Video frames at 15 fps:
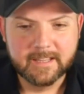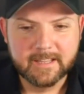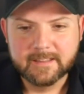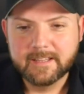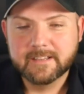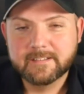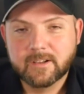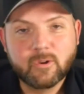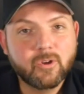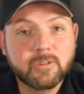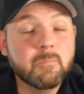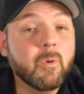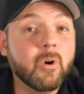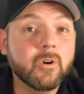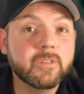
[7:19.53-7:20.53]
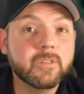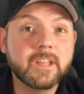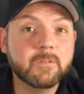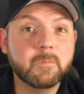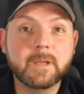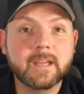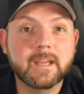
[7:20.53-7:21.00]
there's a lot more that
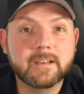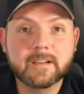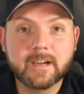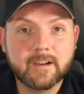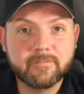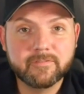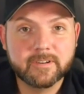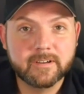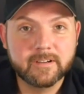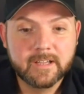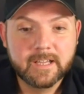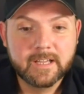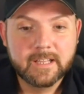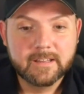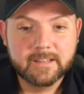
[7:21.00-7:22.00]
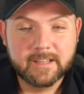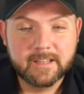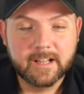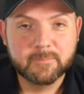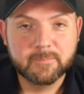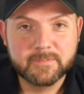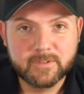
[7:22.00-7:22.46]
we can cover that
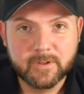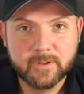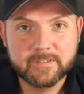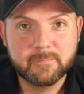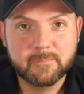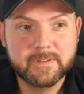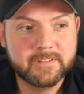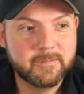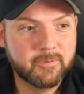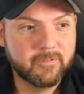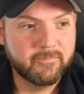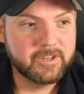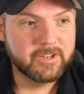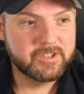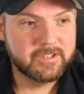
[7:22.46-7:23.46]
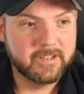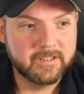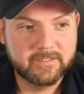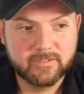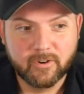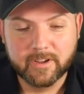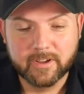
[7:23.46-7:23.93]
helps you as a busy professional,
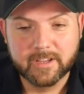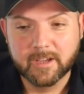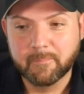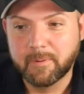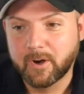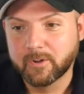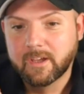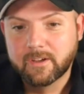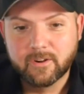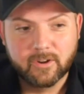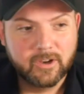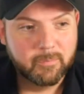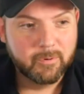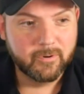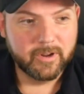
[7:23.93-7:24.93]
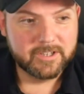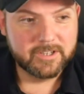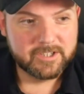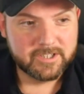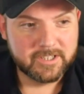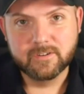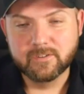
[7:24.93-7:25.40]
talking about
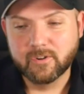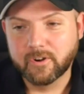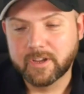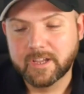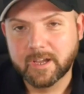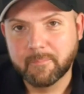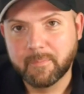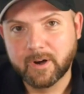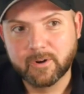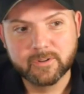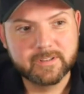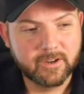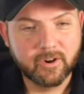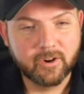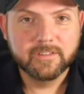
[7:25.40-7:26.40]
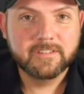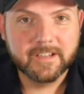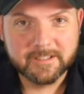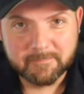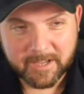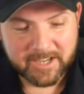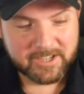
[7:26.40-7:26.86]
collaboration, talking about
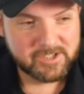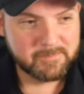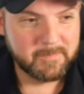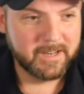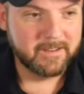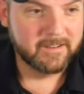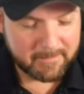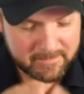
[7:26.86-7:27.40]
contact management.